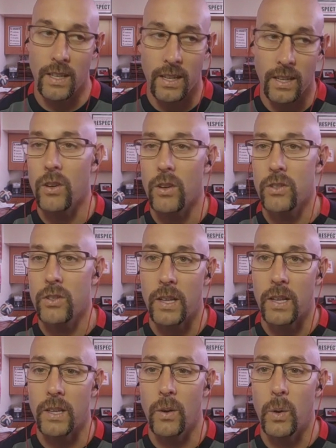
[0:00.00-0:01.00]
that it goes
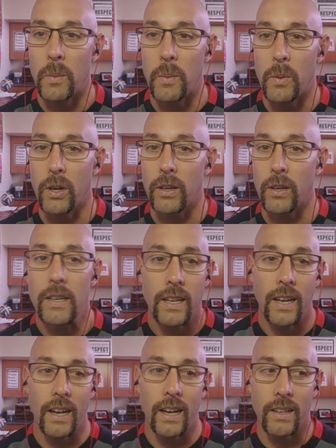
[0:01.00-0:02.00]
directly to Højbjerg
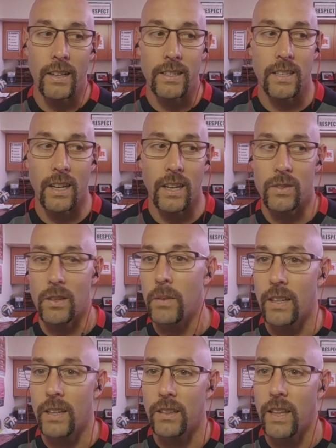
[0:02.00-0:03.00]
instead of
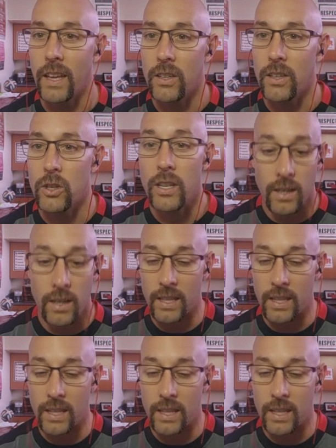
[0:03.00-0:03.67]
somebody like Yoshida.